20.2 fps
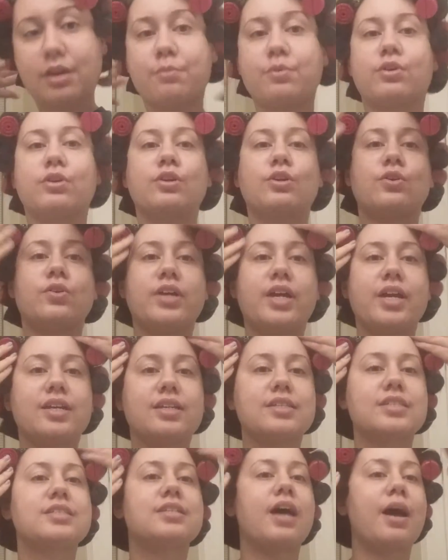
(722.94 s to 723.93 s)
I'm going to go ahead
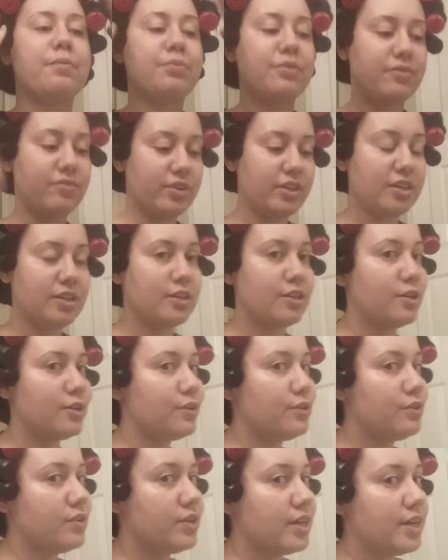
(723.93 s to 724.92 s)
and stop the
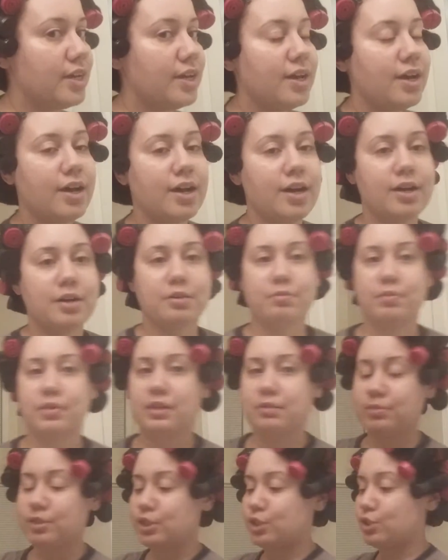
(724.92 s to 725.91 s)
video. Um,
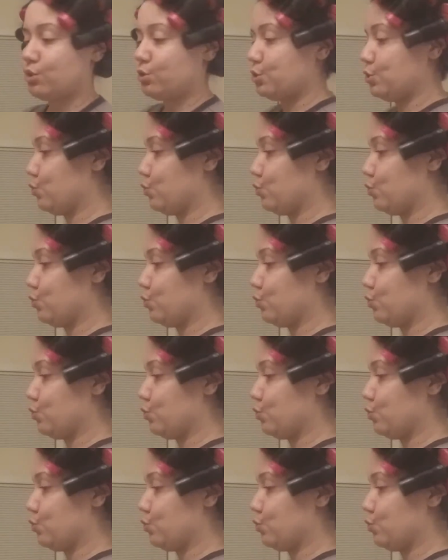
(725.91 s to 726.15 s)
let me show